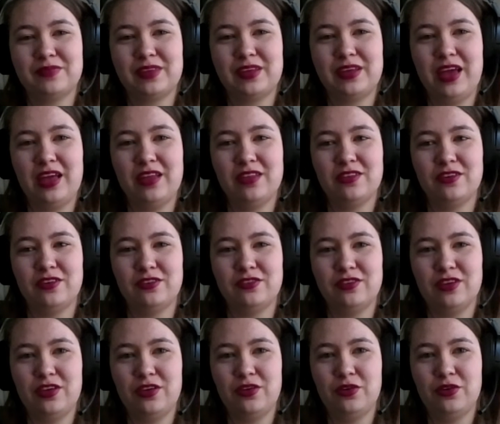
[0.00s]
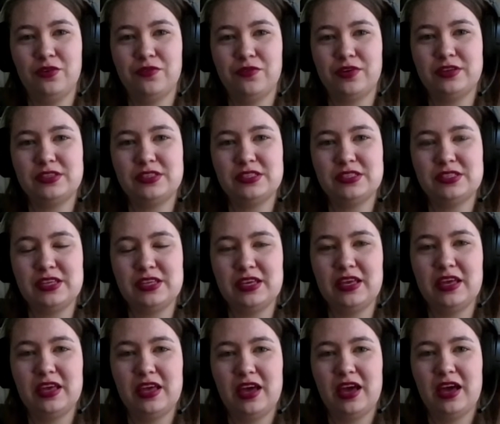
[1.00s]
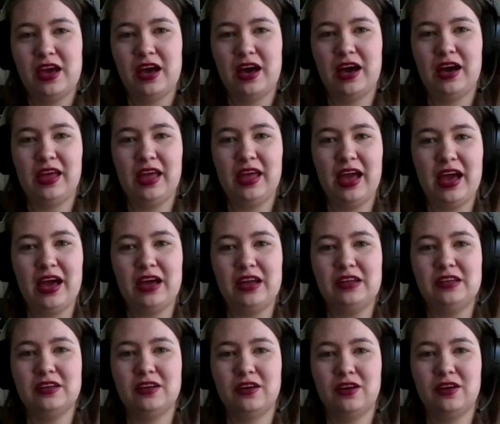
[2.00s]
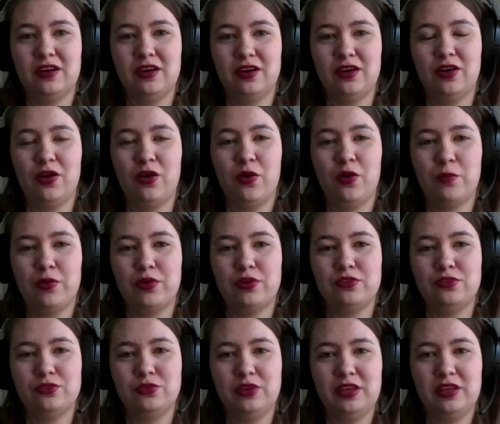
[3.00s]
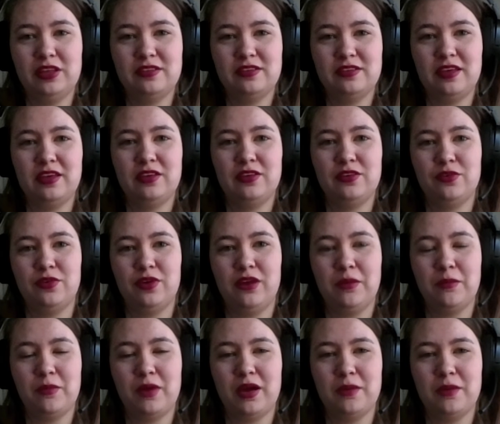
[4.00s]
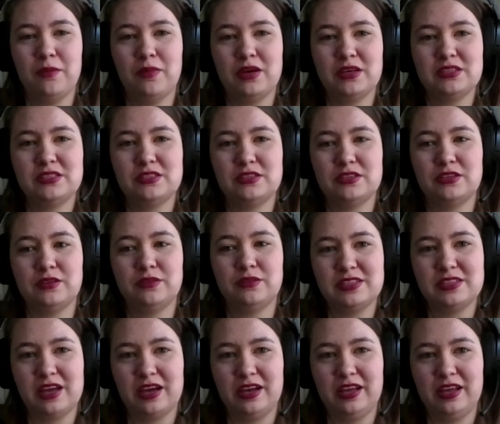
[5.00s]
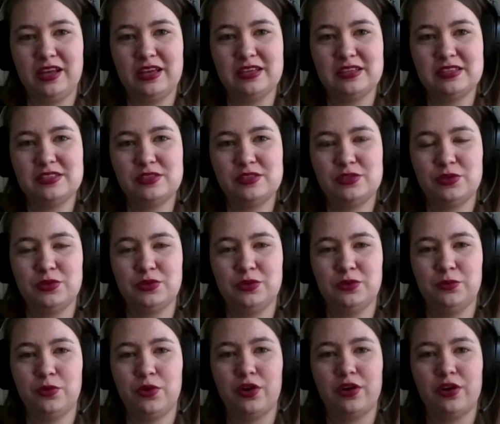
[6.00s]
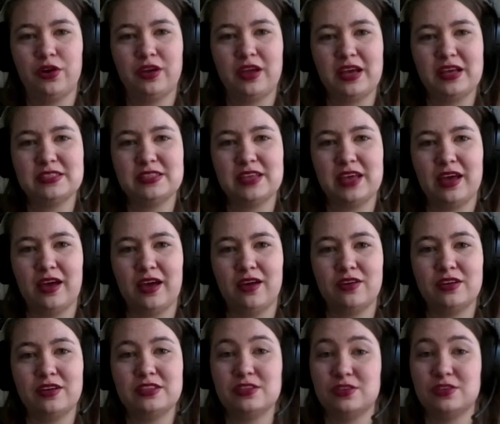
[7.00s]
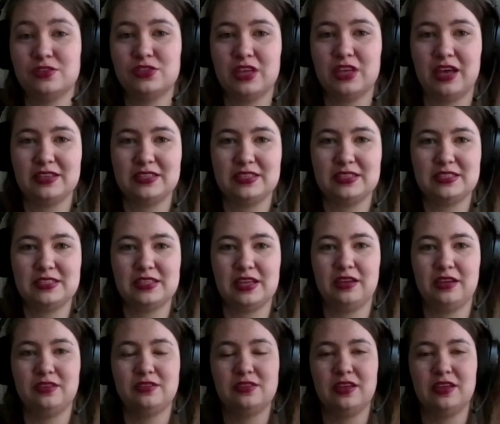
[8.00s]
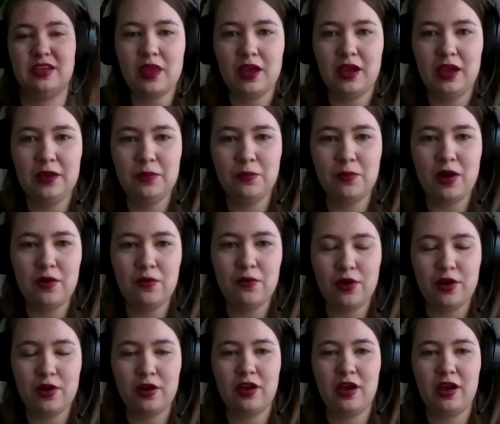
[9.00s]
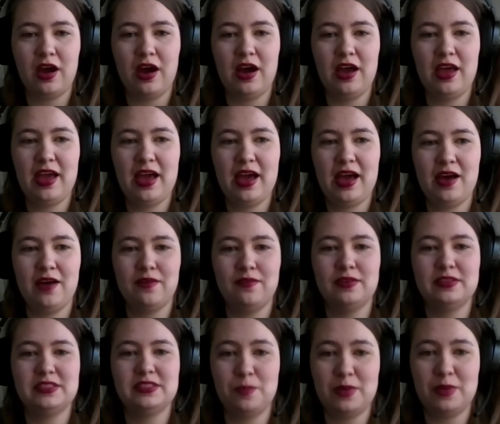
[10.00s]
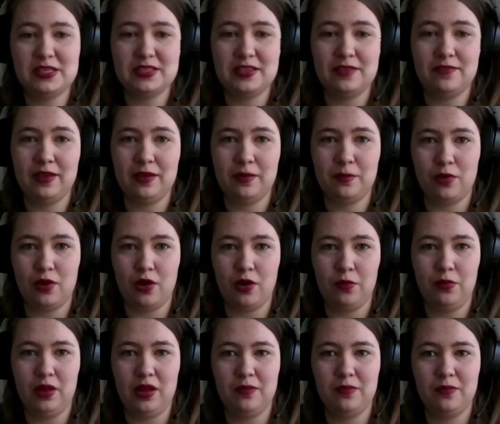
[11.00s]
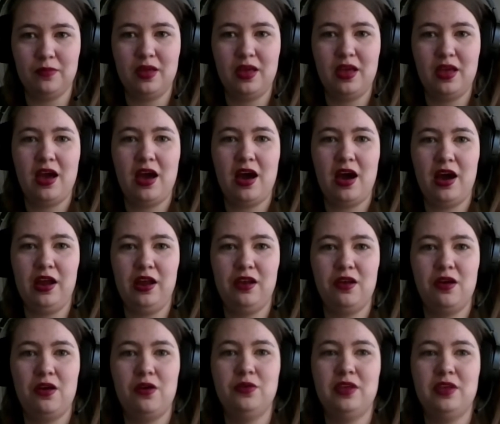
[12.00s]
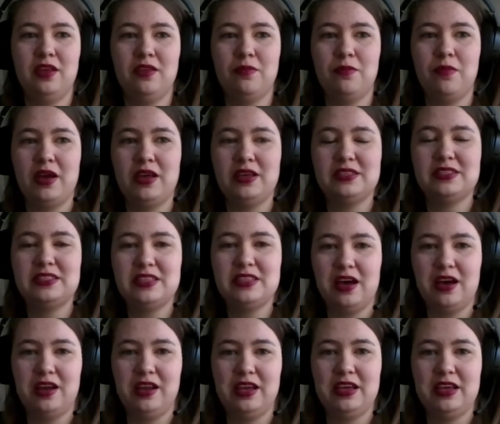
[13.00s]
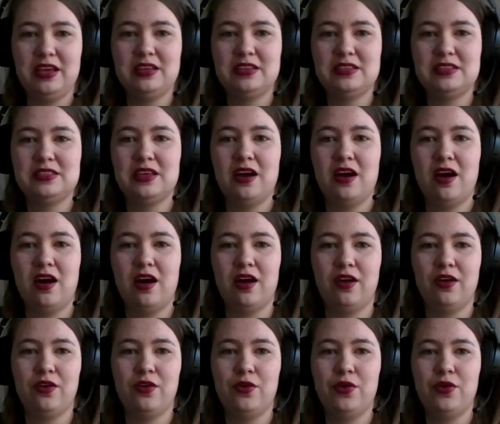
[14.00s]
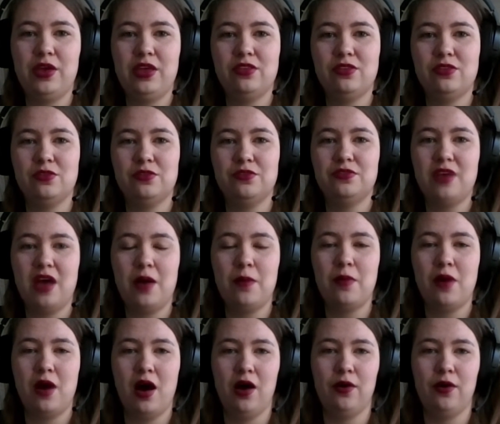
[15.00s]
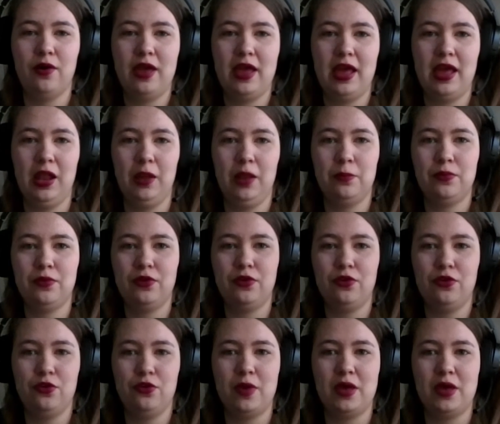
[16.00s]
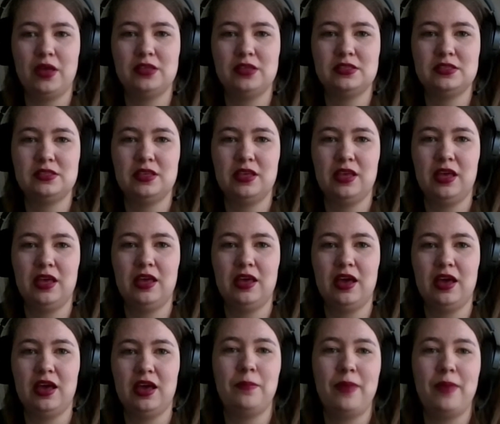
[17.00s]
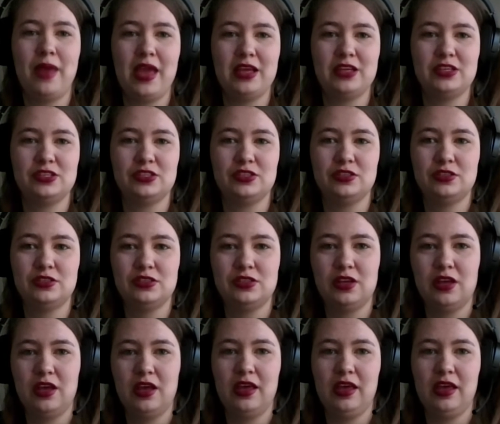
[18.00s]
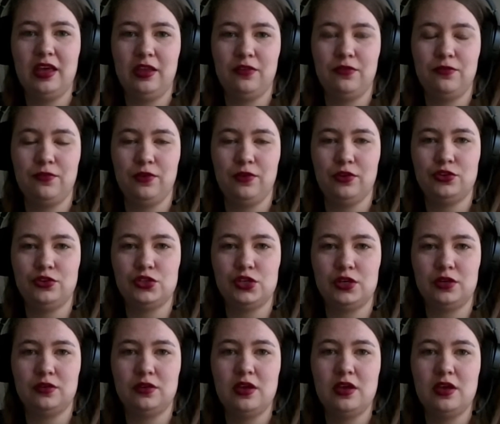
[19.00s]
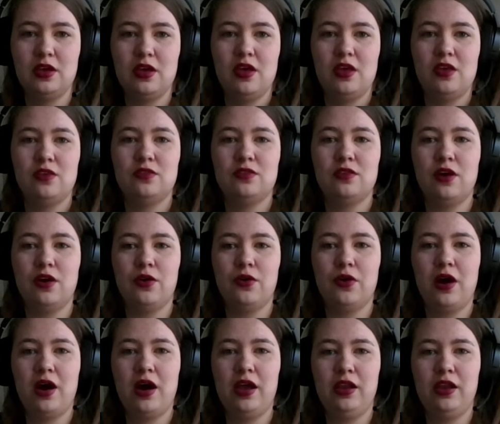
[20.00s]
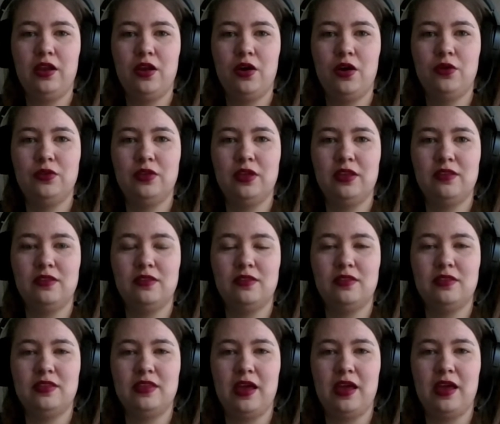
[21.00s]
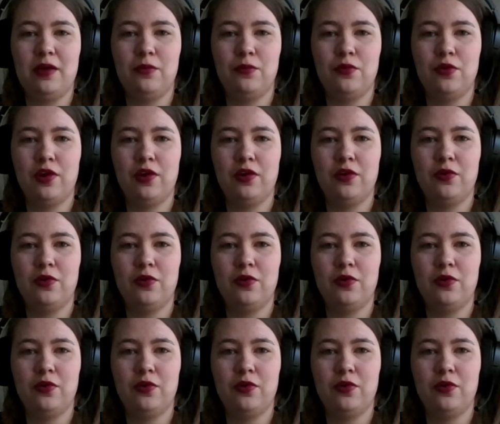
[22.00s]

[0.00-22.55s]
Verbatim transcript: entered the university, I had uh, opportunity during my master studies to work as a research assistant in my work, I have specific problem. I know that my studies are going to somehow help humans and patients in future. So I know that the work